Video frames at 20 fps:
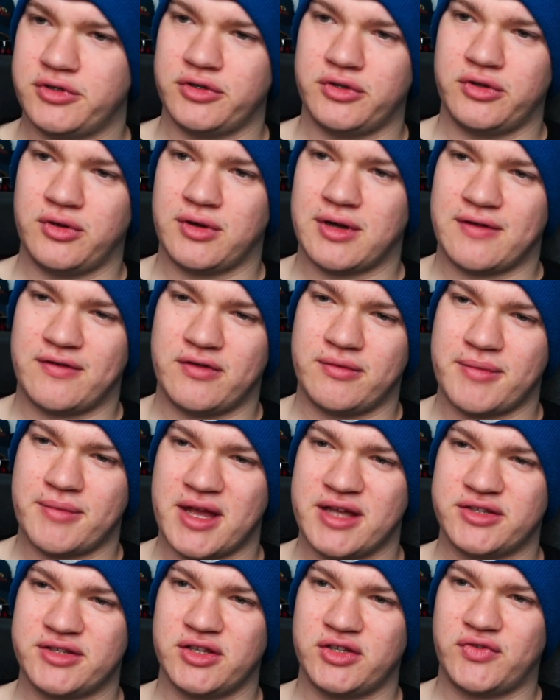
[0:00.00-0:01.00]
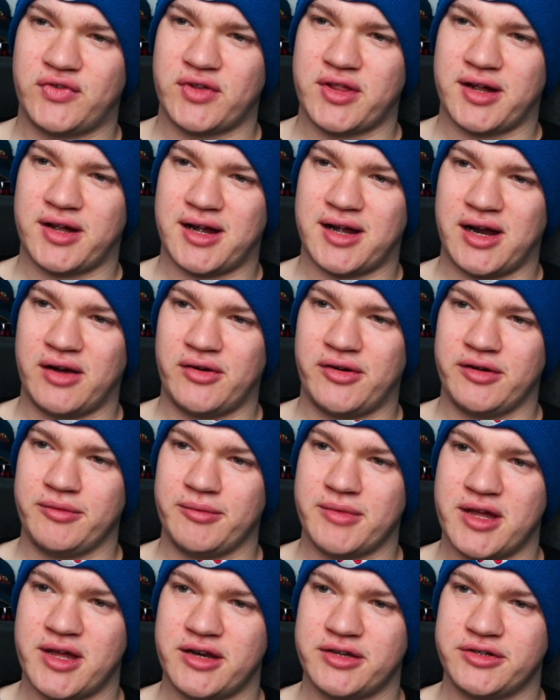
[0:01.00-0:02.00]
Do you have a message for the
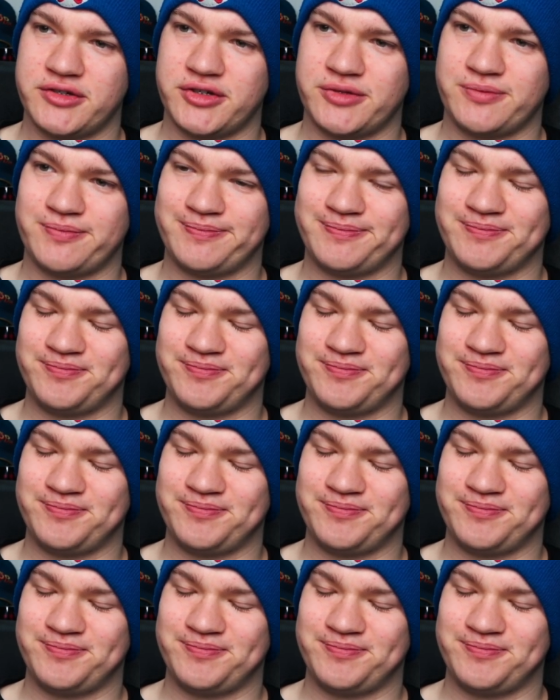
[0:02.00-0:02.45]
hiring manager?